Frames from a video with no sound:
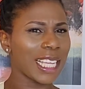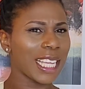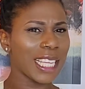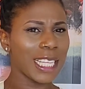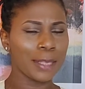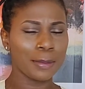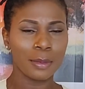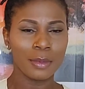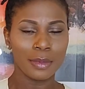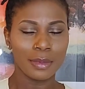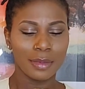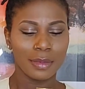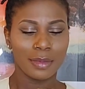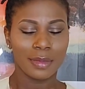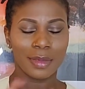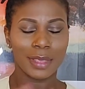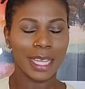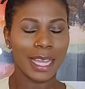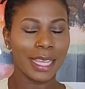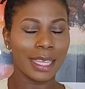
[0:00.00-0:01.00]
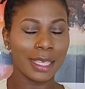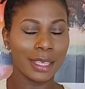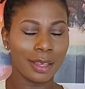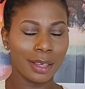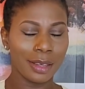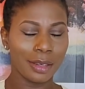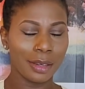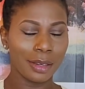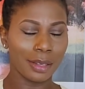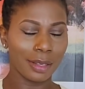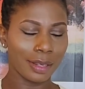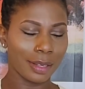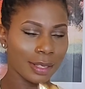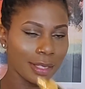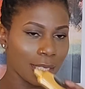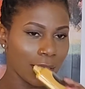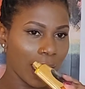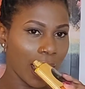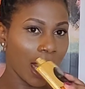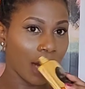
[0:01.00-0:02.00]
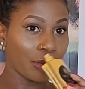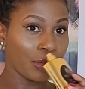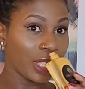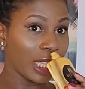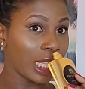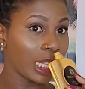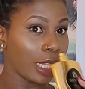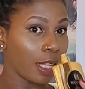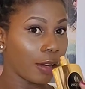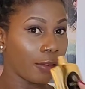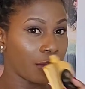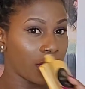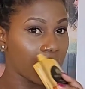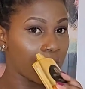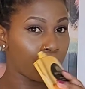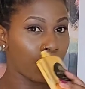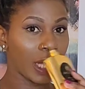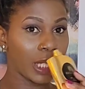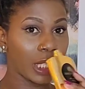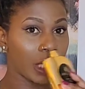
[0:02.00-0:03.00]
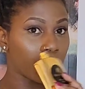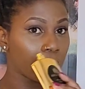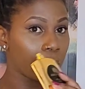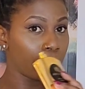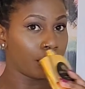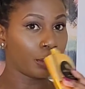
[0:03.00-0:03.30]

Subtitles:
I really love this particular